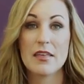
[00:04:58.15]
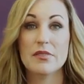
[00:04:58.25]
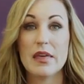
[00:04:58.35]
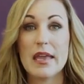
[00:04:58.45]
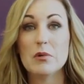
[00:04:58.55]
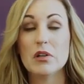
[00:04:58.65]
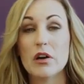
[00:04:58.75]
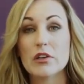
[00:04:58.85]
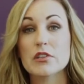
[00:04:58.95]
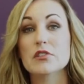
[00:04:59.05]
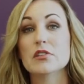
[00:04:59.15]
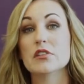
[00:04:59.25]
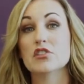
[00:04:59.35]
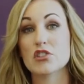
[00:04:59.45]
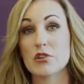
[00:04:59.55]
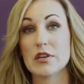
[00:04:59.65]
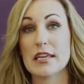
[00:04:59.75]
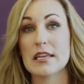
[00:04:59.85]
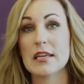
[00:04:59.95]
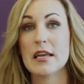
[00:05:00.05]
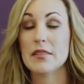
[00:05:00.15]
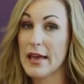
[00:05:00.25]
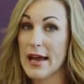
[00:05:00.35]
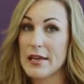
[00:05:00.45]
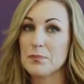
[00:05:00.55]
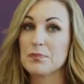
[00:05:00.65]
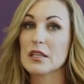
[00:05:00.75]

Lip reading: they will argue to the jury that,